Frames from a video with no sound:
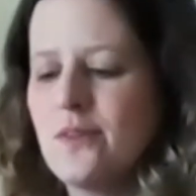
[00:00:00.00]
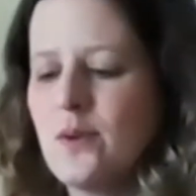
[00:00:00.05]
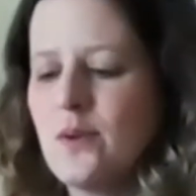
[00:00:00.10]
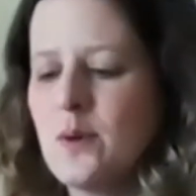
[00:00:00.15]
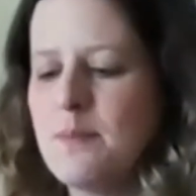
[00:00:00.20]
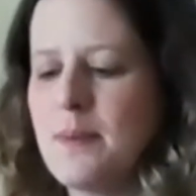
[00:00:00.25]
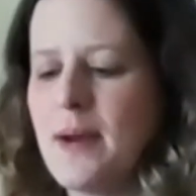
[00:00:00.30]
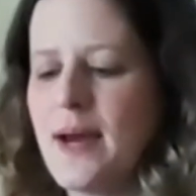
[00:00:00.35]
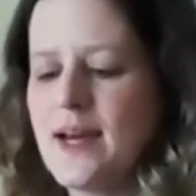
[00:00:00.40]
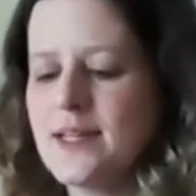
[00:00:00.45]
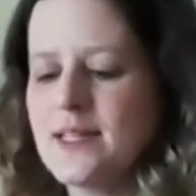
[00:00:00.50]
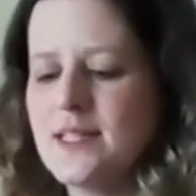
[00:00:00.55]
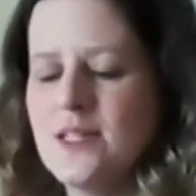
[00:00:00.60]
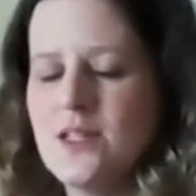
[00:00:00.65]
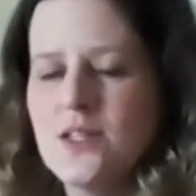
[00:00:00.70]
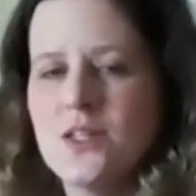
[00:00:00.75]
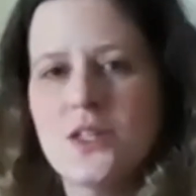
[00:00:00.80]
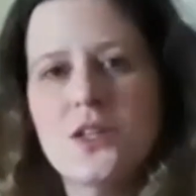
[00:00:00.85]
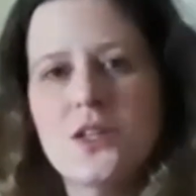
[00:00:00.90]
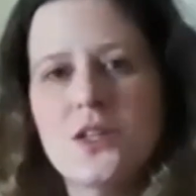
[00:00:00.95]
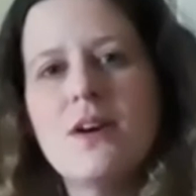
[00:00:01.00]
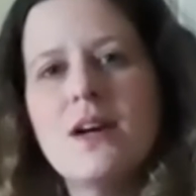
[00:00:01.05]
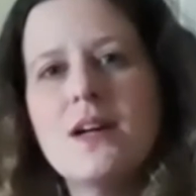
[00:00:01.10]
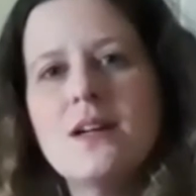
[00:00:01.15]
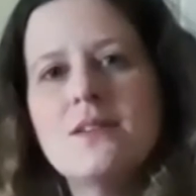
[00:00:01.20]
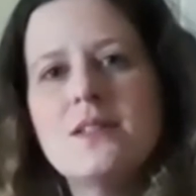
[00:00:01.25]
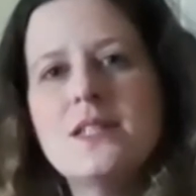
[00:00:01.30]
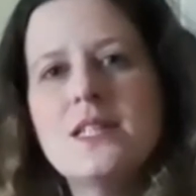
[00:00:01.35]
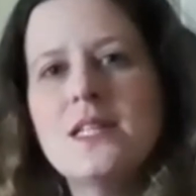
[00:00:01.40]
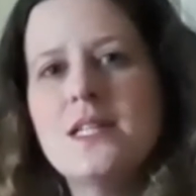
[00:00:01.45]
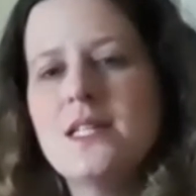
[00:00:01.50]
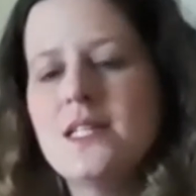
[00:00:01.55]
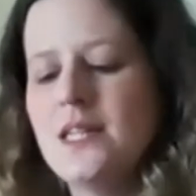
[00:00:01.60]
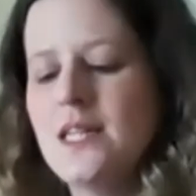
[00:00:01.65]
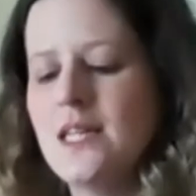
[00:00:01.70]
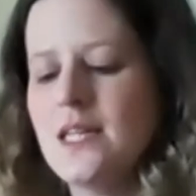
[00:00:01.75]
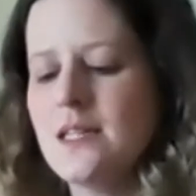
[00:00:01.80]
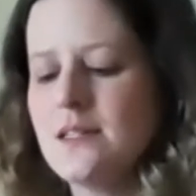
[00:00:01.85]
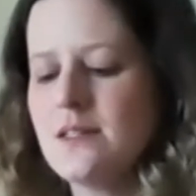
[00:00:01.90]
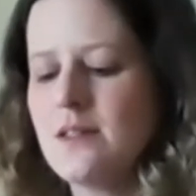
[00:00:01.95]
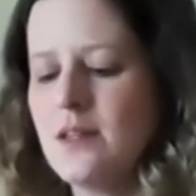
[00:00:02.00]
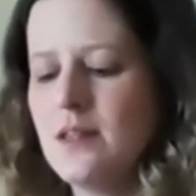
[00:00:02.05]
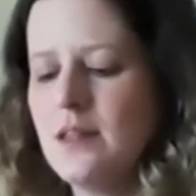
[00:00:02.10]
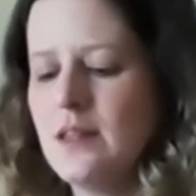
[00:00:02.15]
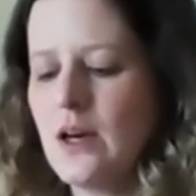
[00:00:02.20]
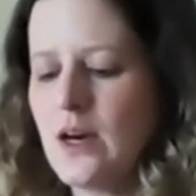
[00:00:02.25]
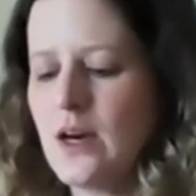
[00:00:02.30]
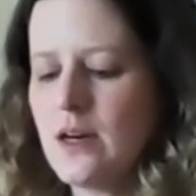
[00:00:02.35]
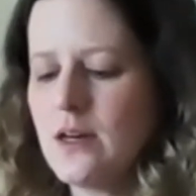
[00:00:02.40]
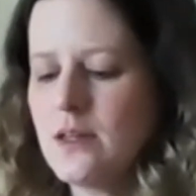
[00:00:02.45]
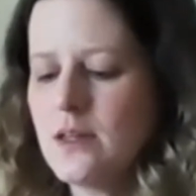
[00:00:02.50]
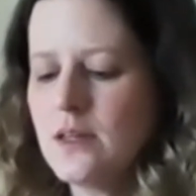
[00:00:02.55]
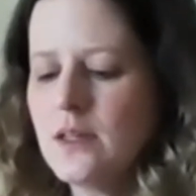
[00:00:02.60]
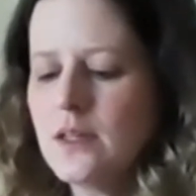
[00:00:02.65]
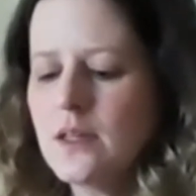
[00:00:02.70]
So I'd pack tissue around it and things like that.